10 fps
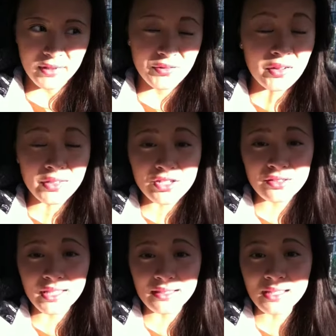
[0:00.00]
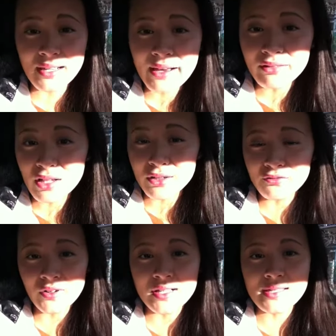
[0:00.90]
foundation that didn't have a lot of
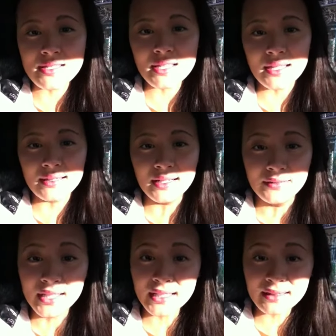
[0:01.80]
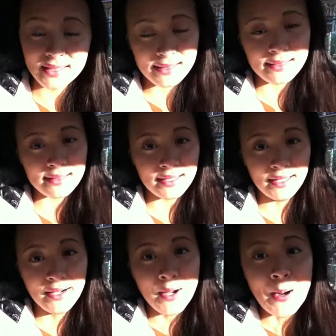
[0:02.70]
funds and needed this
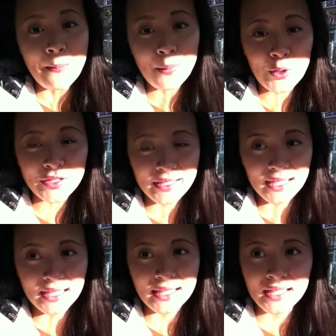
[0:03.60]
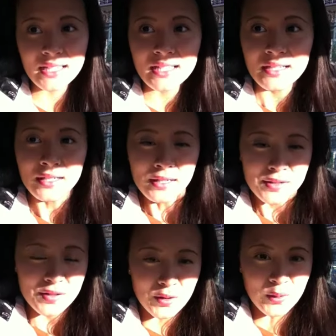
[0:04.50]
more than anything.
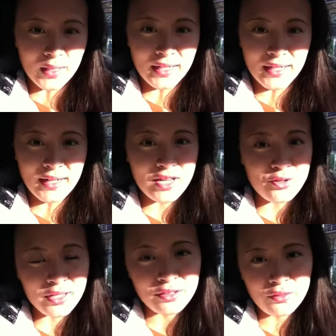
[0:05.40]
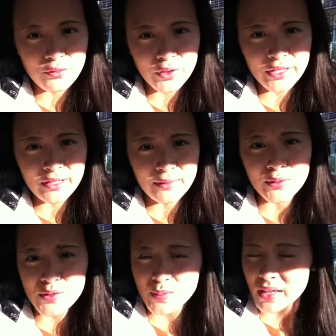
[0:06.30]
So I try to avoid
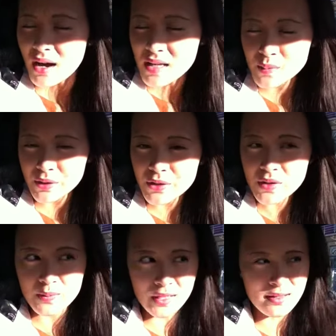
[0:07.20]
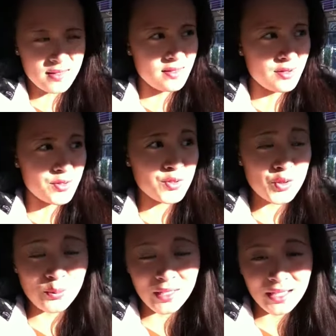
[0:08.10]
those big hospitals, because there's
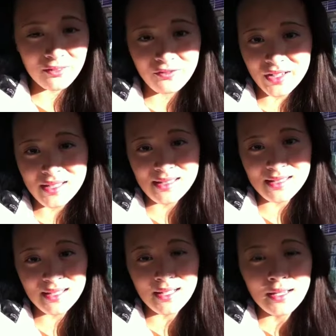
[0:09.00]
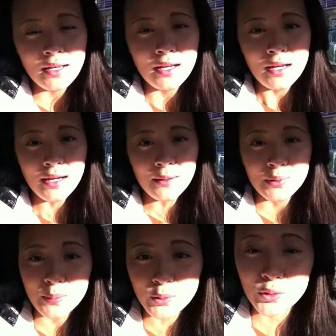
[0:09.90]
so many funds and
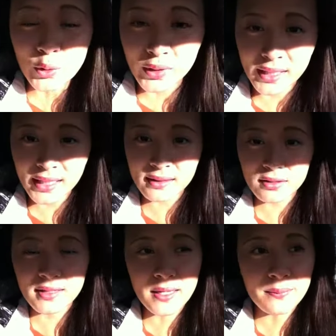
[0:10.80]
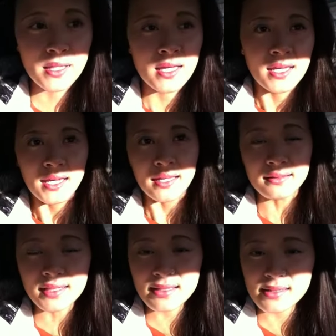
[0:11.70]
people donating to them,
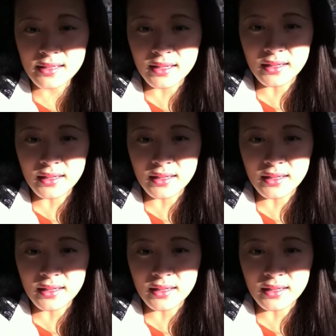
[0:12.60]
and these